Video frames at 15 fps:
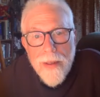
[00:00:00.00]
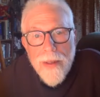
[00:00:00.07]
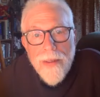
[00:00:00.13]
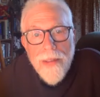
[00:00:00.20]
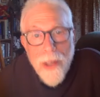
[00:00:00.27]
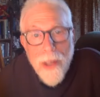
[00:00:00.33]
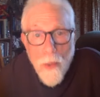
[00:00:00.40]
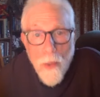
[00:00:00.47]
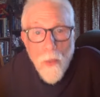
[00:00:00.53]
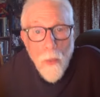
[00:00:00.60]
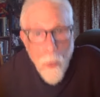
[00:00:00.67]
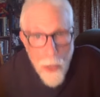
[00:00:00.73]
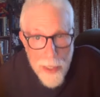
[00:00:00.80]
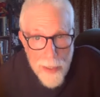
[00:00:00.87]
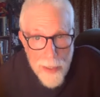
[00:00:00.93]
their
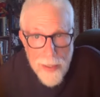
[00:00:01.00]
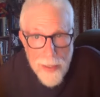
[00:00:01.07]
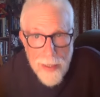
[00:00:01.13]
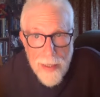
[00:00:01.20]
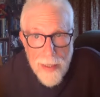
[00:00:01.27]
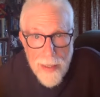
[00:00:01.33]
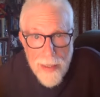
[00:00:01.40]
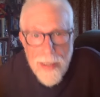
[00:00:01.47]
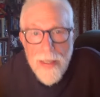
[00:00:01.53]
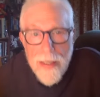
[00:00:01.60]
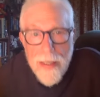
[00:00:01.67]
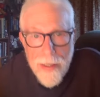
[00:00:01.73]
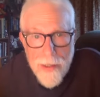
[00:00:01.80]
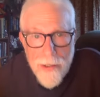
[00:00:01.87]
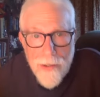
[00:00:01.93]
will
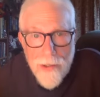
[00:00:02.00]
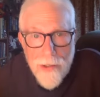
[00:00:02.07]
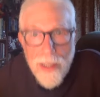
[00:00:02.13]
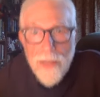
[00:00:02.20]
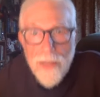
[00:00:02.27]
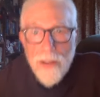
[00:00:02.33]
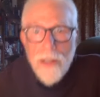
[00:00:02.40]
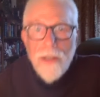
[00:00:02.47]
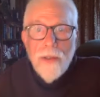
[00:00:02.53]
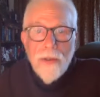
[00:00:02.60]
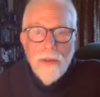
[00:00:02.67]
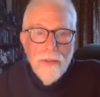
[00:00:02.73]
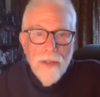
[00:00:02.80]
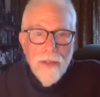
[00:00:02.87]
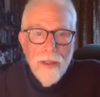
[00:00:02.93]
is in the
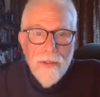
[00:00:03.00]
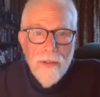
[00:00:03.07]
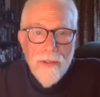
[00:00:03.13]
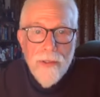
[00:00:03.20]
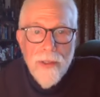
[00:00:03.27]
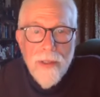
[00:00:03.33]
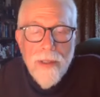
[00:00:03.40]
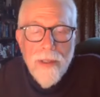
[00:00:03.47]
universe,